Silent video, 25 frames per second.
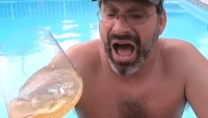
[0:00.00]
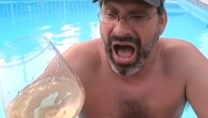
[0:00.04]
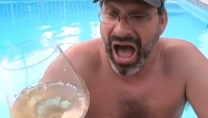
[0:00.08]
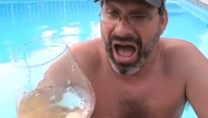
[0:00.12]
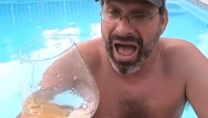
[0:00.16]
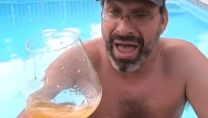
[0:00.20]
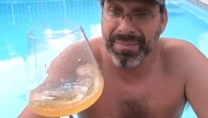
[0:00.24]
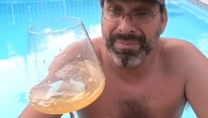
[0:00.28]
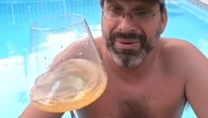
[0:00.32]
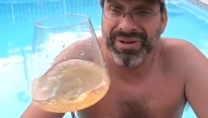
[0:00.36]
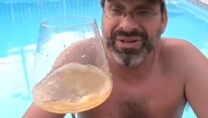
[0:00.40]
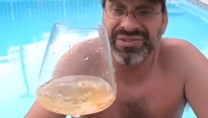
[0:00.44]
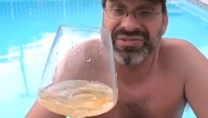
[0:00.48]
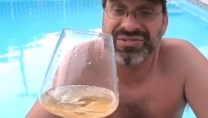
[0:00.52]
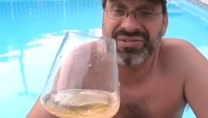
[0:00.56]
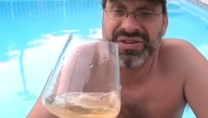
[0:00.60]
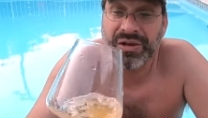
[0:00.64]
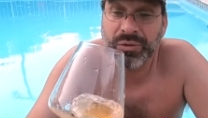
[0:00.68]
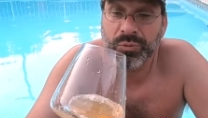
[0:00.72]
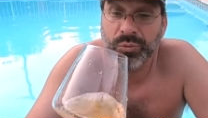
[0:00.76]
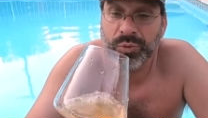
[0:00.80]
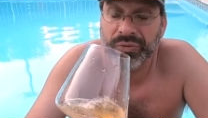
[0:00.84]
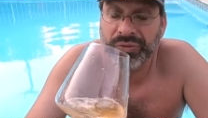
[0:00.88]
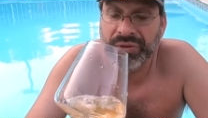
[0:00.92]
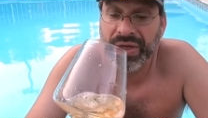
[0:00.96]
I'm going to
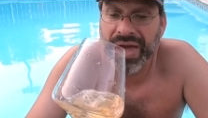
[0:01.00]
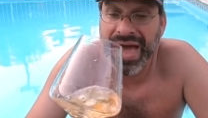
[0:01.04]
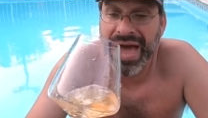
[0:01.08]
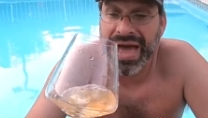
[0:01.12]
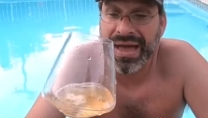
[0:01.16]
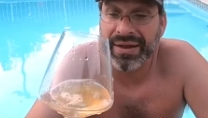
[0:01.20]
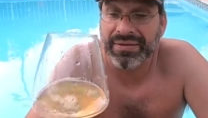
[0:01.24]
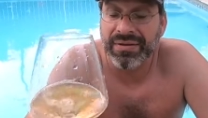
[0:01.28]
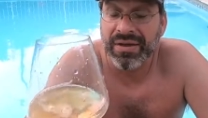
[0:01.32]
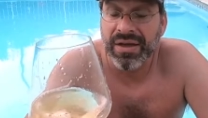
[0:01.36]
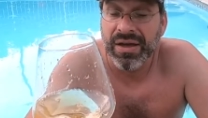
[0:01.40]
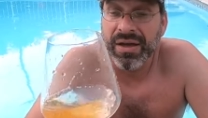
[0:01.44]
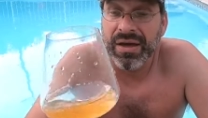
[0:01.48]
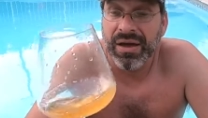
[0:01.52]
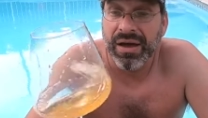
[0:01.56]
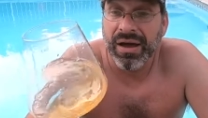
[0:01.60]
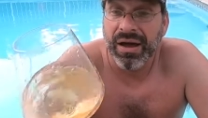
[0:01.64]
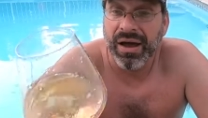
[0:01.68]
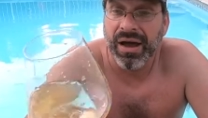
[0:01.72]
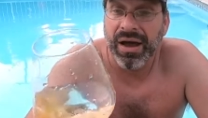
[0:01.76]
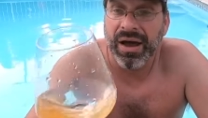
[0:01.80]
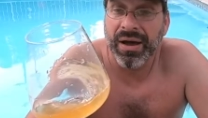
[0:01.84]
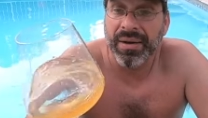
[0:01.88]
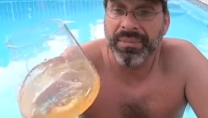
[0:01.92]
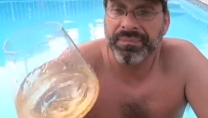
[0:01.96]
stick with that.
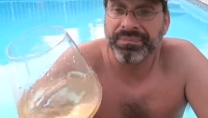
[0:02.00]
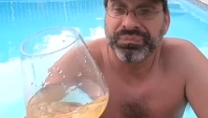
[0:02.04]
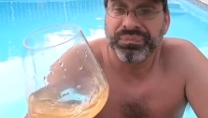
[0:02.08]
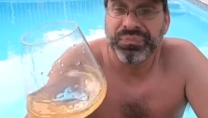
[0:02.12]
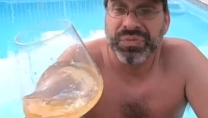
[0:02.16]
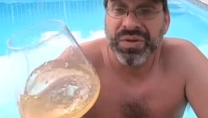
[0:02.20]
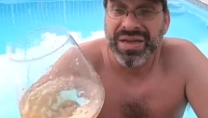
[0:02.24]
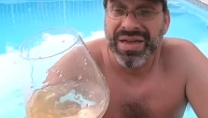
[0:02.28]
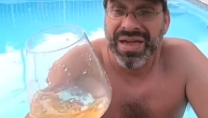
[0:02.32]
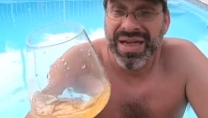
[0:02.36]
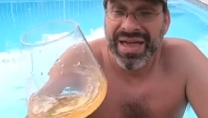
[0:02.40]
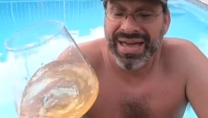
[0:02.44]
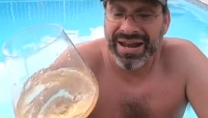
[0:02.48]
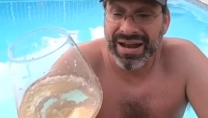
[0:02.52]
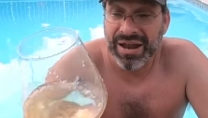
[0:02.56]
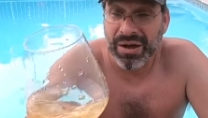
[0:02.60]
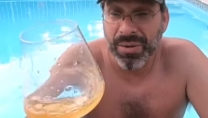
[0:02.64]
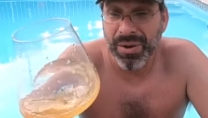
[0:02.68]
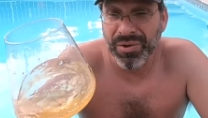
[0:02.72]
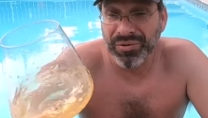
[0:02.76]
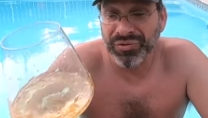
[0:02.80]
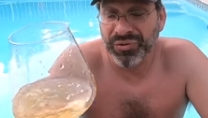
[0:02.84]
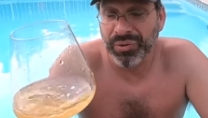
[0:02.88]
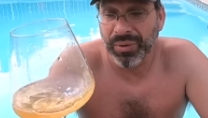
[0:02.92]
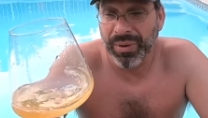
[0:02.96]
Um, and I
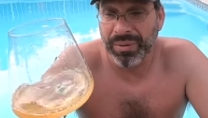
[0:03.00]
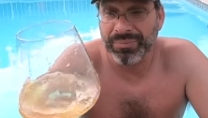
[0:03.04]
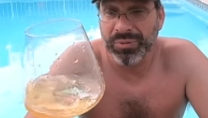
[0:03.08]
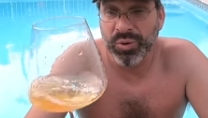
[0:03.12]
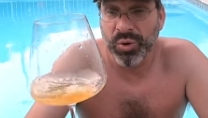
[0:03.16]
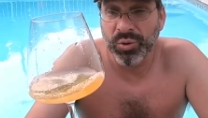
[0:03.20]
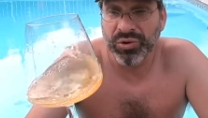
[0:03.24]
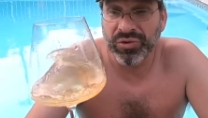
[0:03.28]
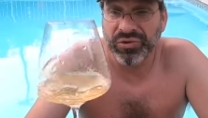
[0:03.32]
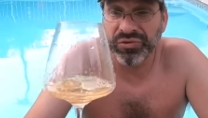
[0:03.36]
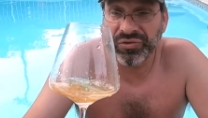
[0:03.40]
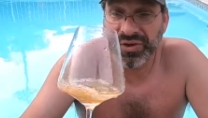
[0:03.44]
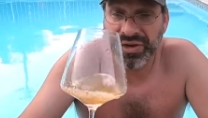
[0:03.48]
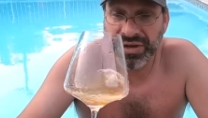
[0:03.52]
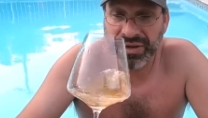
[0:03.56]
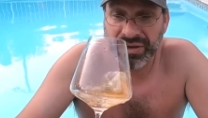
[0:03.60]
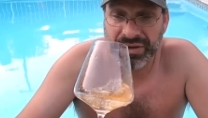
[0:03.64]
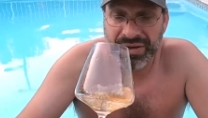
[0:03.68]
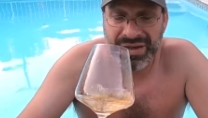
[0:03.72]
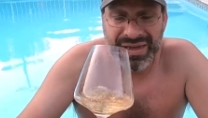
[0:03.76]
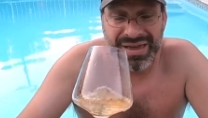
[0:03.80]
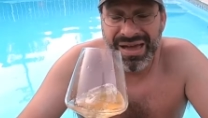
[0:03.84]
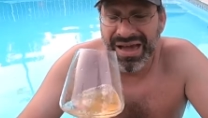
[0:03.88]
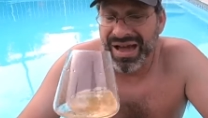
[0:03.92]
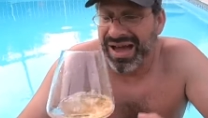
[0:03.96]
also I'm
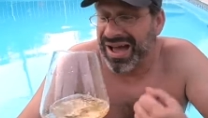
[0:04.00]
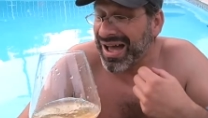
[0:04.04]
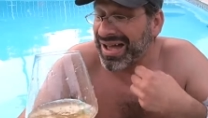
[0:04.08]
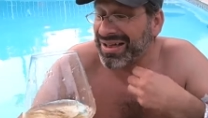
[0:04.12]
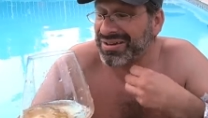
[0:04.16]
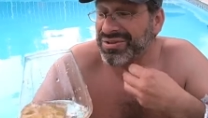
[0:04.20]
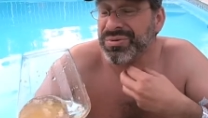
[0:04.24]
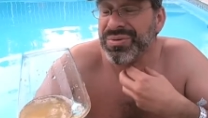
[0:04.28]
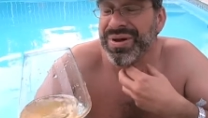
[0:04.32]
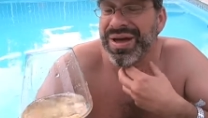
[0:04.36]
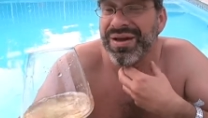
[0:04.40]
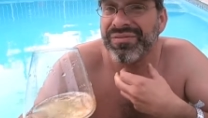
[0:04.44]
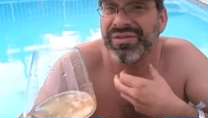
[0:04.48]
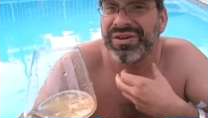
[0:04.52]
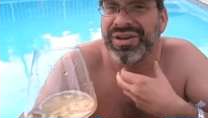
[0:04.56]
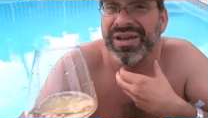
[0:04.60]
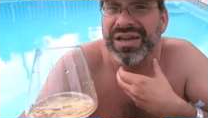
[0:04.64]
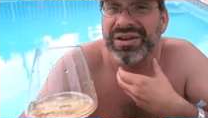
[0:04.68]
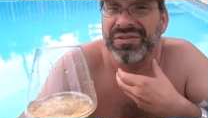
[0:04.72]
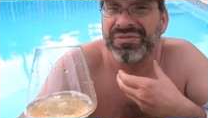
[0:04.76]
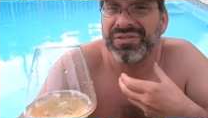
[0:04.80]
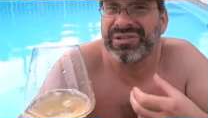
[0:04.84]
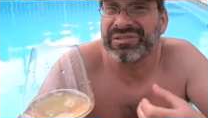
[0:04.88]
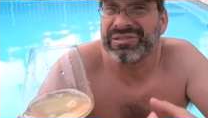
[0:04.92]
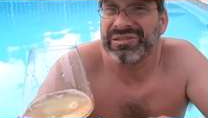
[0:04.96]
noticing I do have a
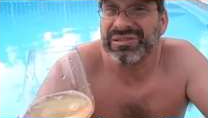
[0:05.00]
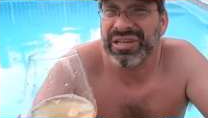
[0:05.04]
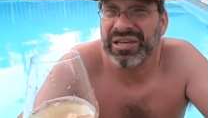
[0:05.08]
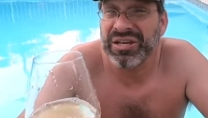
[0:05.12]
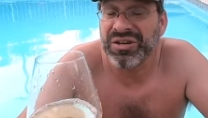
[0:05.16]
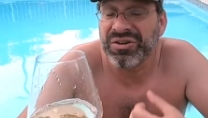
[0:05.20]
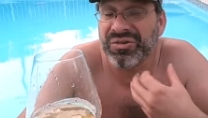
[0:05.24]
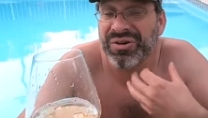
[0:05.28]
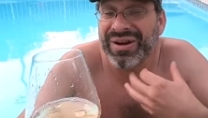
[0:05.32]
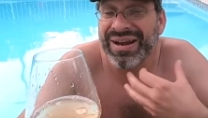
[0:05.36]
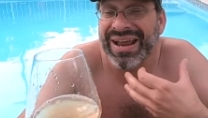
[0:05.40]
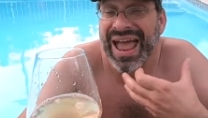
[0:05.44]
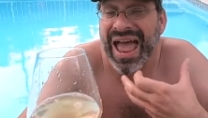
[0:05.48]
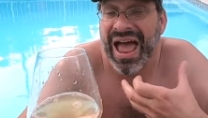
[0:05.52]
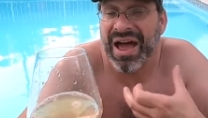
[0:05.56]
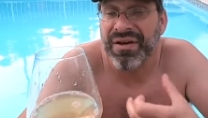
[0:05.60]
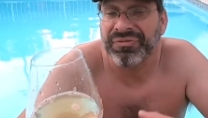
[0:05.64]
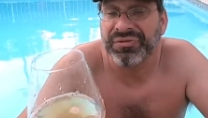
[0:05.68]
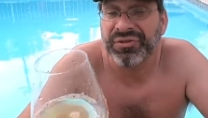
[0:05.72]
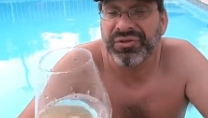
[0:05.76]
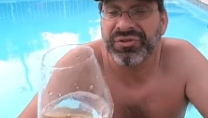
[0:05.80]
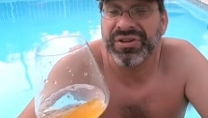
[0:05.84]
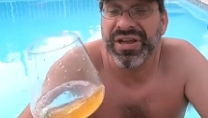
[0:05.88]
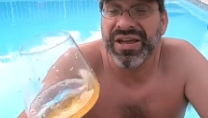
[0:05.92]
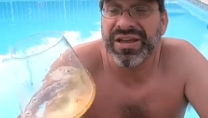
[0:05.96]
kind of a lingering
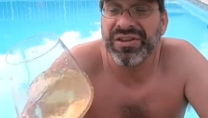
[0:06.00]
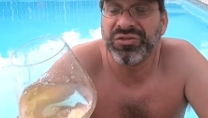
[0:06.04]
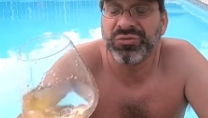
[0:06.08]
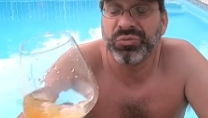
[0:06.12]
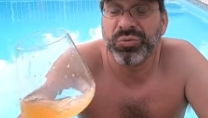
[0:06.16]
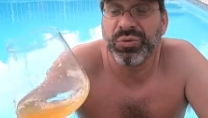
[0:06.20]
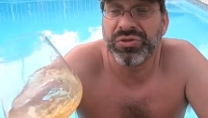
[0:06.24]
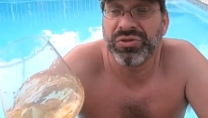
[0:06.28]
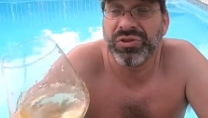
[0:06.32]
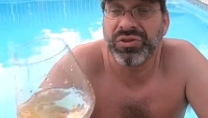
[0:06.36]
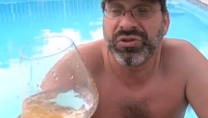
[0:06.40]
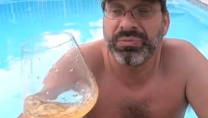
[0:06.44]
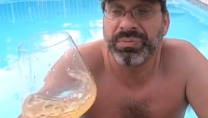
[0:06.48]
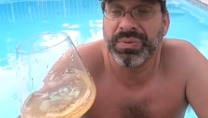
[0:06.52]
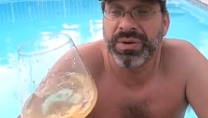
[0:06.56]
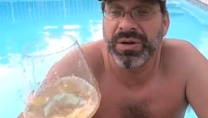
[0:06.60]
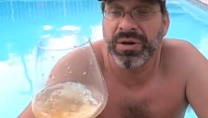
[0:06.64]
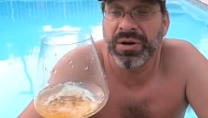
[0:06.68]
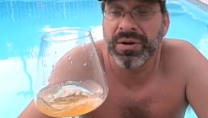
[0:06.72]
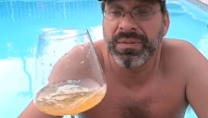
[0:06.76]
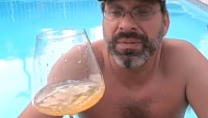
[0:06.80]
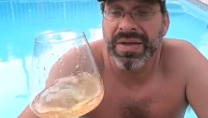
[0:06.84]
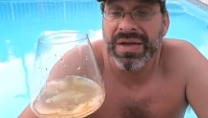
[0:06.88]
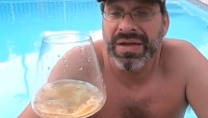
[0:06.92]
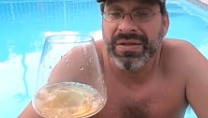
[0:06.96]
aftertaste with this
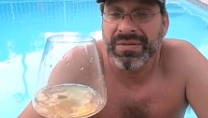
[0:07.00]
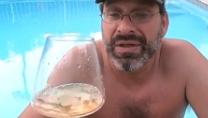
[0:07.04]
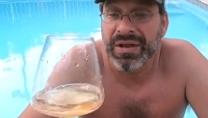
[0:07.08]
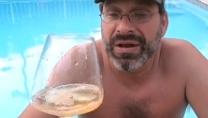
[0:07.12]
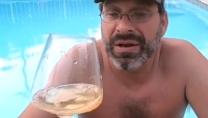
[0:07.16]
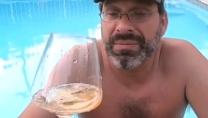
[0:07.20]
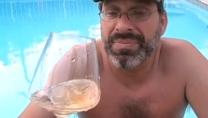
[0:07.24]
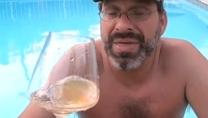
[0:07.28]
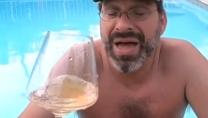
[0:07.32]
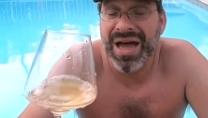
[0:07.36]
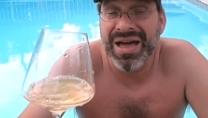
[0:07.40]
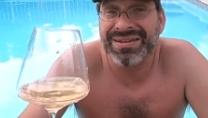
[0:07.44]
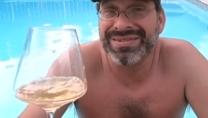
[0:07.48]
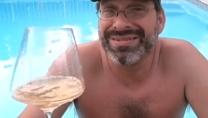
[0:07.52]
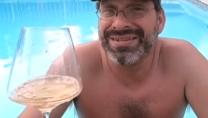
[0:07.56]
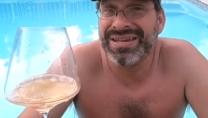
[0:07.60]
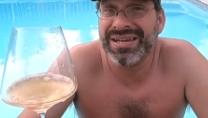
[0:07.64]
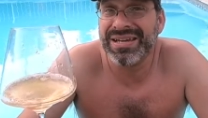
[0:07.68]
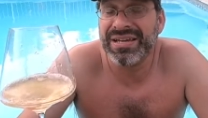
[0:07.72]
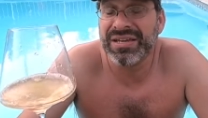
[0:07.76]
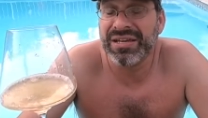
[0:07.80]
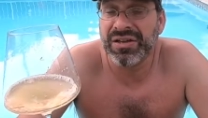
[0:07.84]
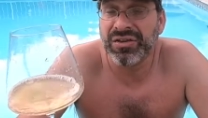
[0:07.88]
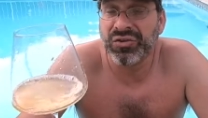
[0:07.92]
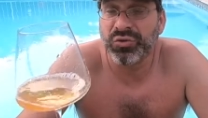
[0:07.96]
beer that I'm not
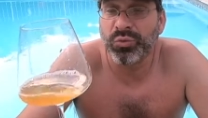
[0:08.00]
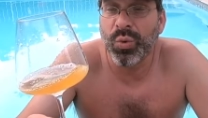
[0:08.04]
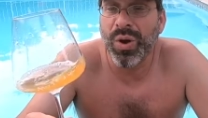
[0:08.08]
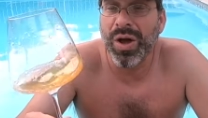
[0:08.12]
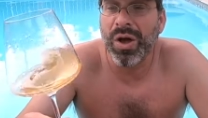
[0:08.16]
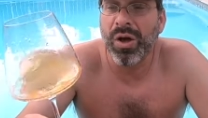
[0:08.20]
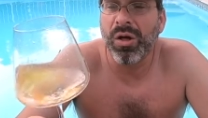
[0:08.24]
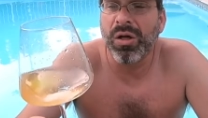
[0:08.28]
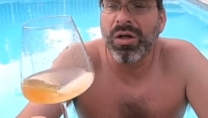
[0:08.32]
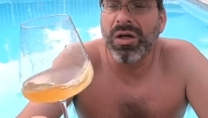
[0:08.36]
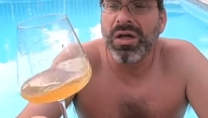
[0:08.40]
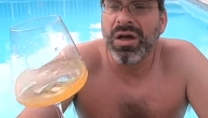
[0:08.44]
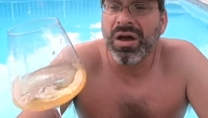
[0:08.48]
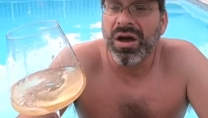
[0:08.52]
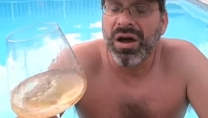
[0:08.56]
digging as well.